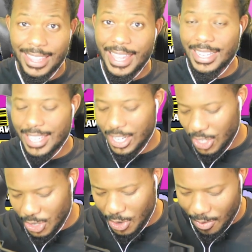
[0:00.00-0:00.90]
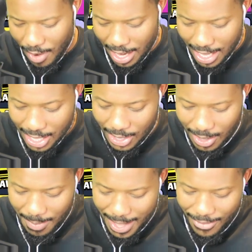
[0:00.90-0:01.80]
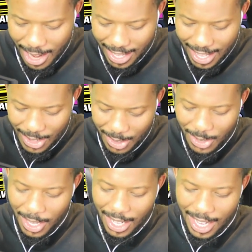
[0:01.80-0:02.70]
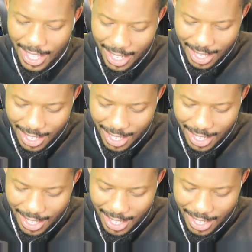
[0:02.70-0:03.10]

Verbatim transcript: That is actually true. Frank didn't do too good either.